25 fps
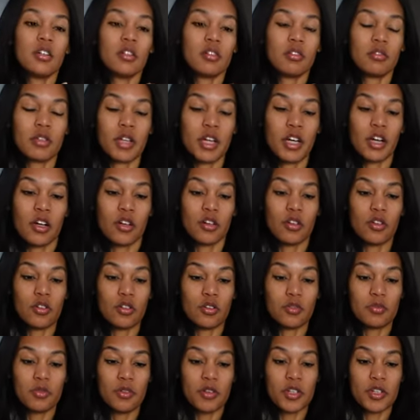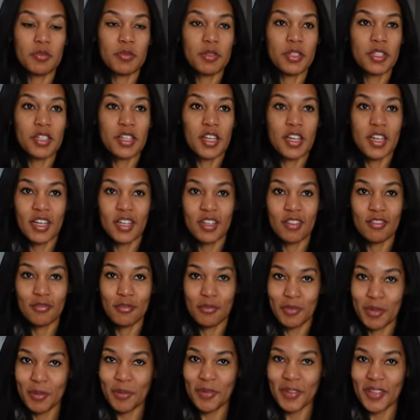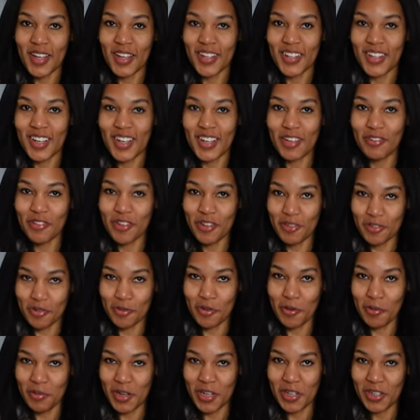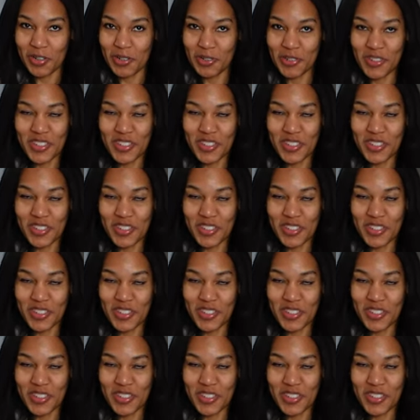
when I got home Christmas night. Remember that night when I was wearing my coat